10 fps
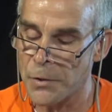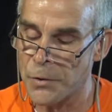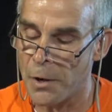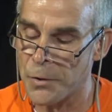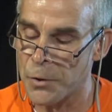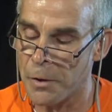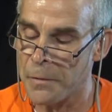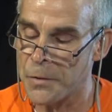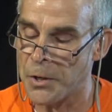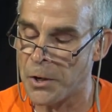start
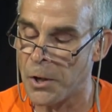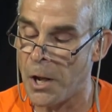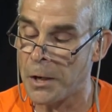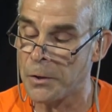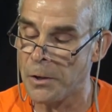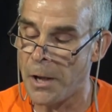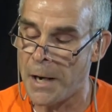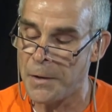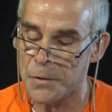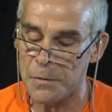surfacing along the
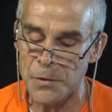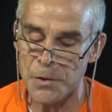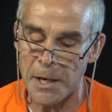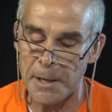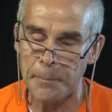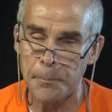lines of, say,